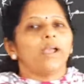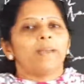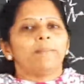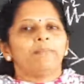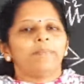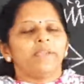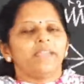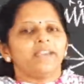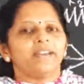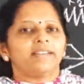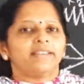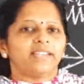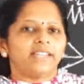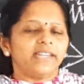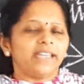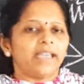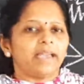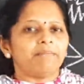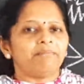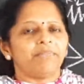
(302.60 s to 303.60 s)
ampere,
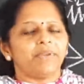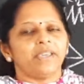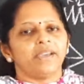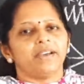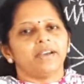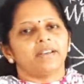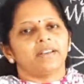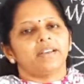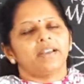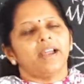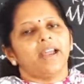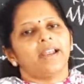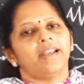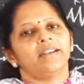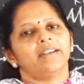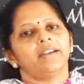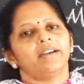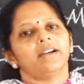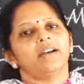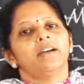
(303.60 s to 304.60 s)
3 ampere
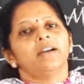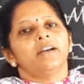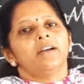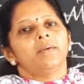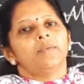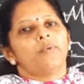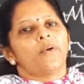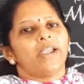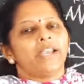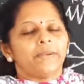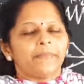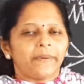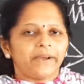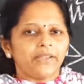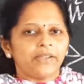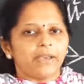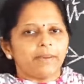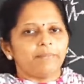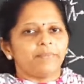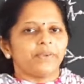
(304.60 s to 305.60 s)
and 0.5
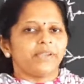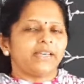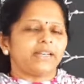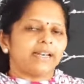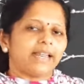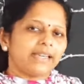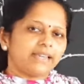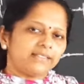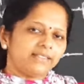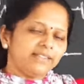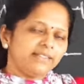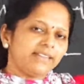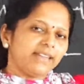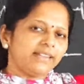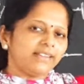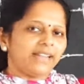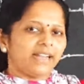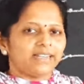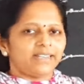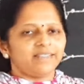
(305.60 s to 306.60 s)
ampere like this,
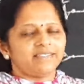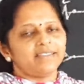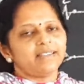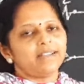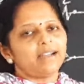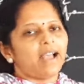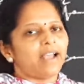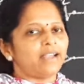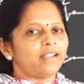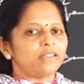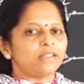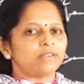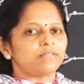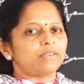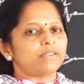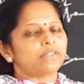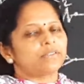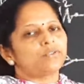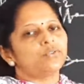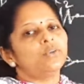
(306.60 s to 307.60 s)
and that is I is
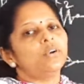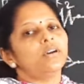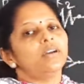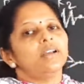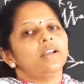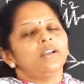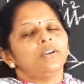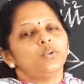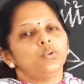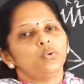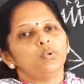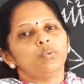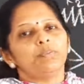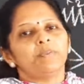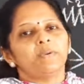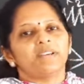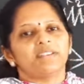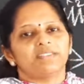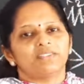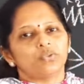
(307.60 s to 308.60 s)
equals to 2
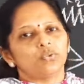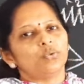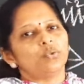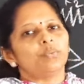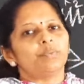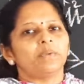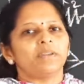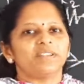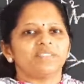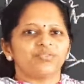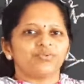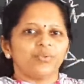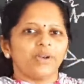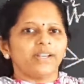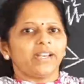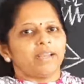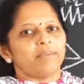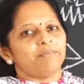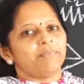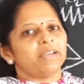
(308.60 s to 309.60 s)
plus
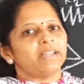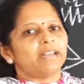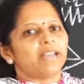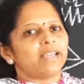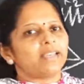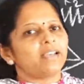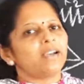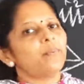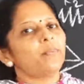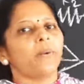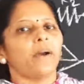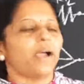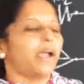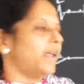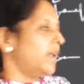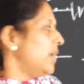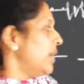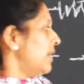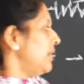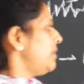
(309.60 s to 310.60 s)
1 ampere like a
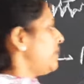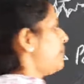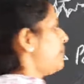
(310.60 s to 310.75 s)
5.